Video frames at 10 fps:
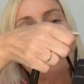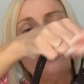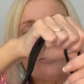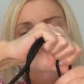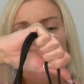
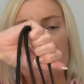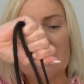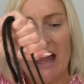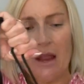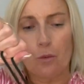They've got the
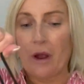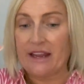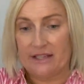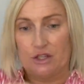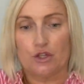tie
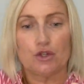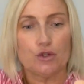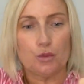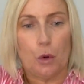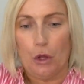waist that
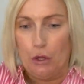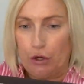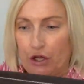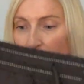does work,